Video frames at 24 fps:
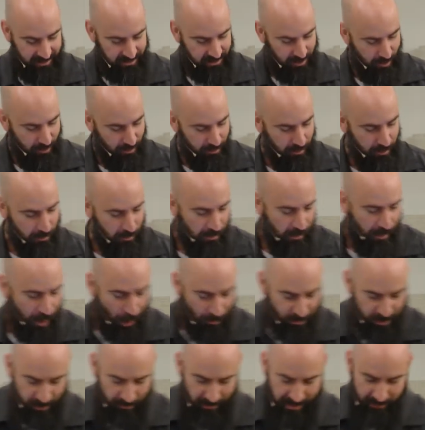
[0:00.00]
So
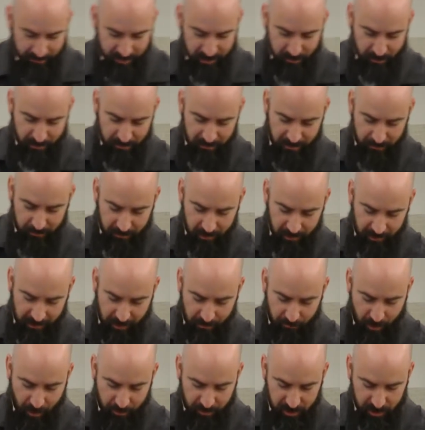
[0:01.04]
open your Bibles with me. Look
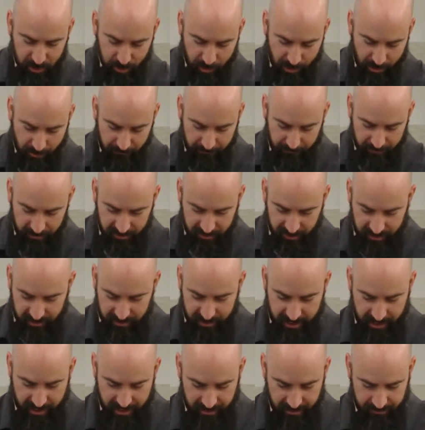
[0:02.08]
at Romans 12, verses
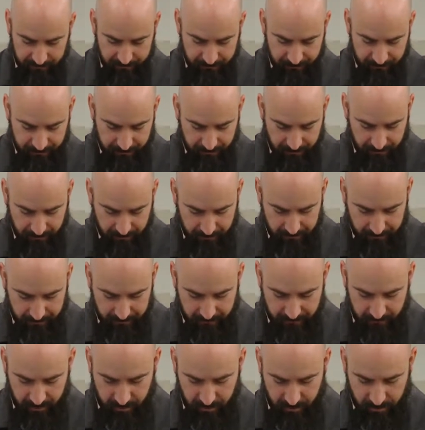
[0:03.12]
9
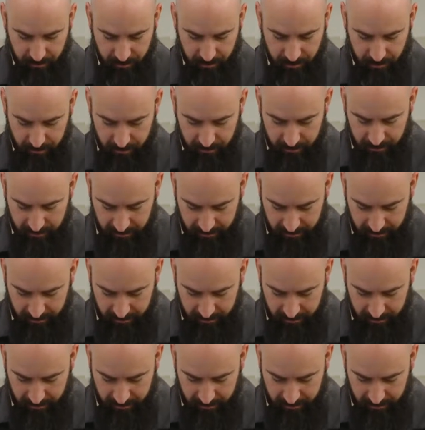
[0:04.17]
through